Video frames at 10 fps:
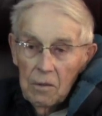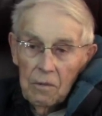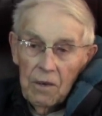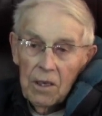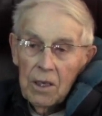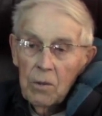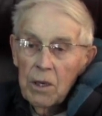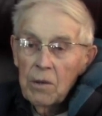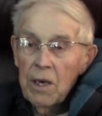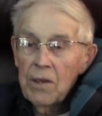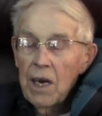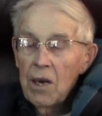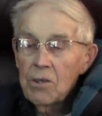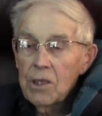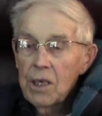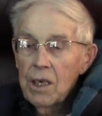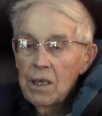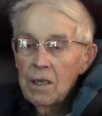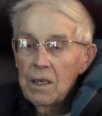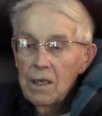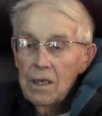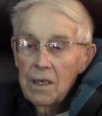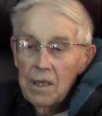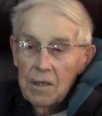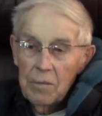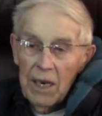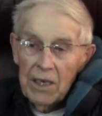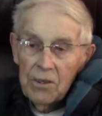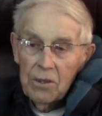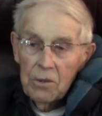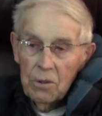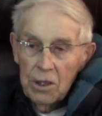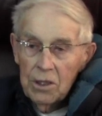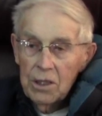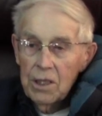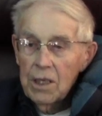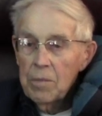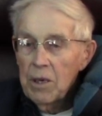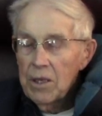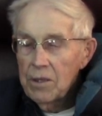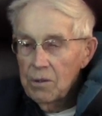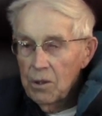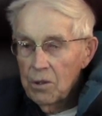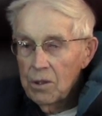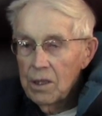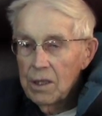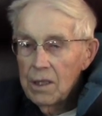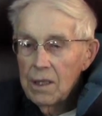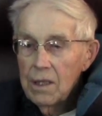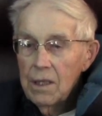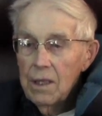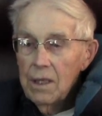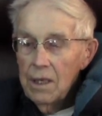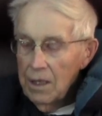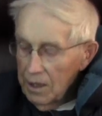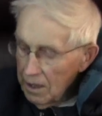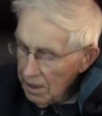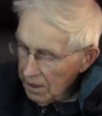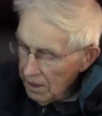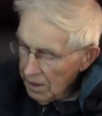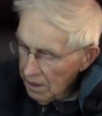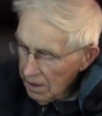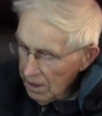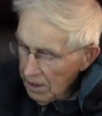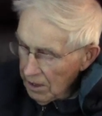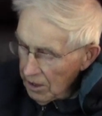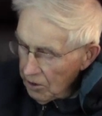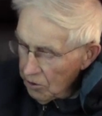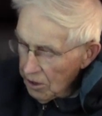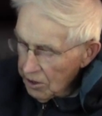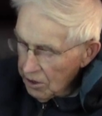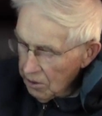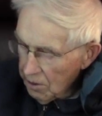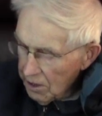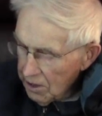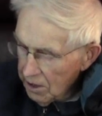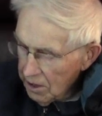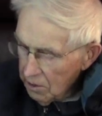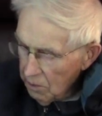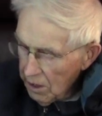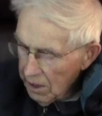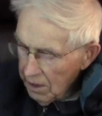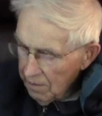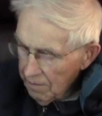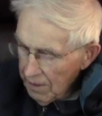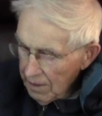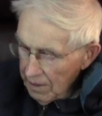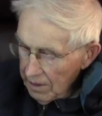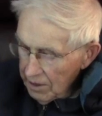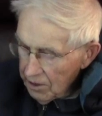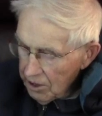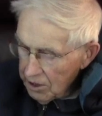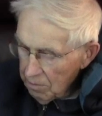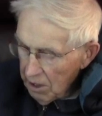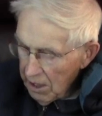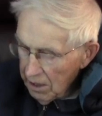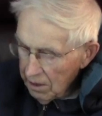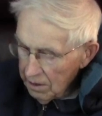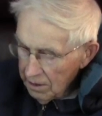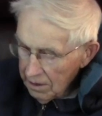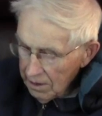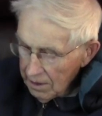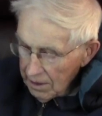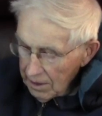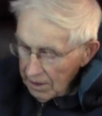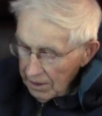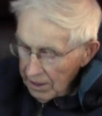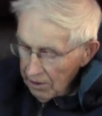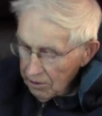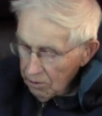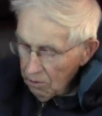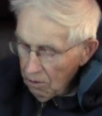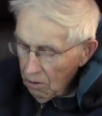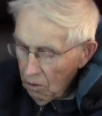felt our way around the house again, back through the woods and up onto the road, and trudged the rest of this way. He's reached a mile down to